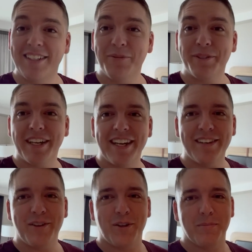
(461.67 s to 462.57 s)
We're getting
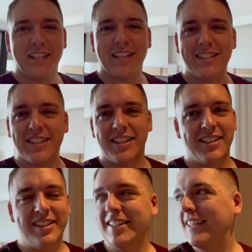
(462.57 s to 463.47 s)
old, but that's,
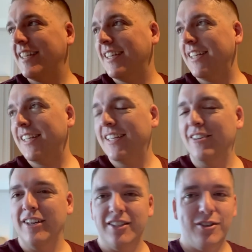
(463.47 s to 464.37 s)
you
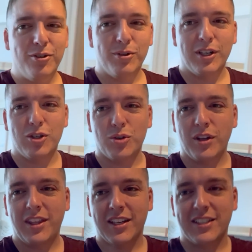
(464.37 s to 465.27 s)
get to do enjoy
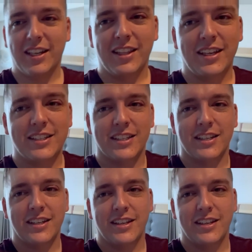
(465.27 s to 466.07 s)
things like this and